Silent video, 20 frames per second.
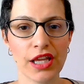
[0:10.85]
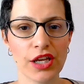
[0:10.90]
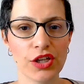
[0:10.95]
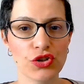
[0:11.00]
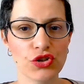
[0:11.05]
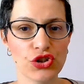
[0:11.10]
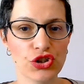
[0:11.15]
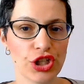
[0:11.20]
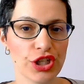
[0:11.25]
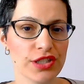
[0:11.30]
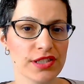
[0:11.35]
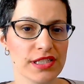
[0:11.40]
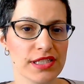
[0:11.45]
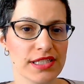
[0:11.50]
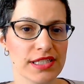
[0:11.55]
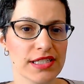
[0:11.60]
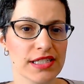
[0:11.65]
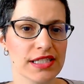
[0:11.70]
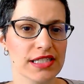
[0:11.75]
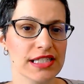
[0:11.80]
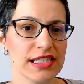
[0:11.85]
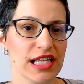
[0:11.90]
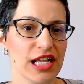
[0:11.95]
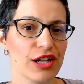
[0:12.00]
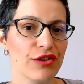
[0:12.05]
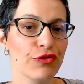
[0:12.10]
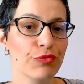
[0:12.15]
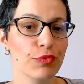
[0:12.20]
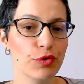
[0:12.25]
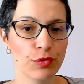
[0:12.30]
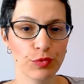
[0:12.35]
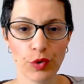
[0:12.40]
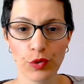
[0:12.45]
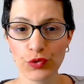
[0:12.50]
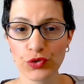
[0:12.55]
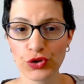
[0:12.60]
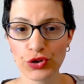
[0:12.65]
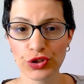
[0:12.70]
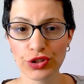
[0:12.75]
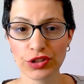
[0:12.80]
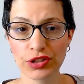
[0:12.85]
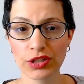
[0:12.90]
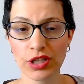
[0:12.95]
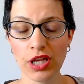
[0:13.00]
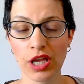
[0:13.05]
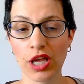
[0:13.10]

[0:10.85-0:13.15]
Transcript: shuns self-promotion,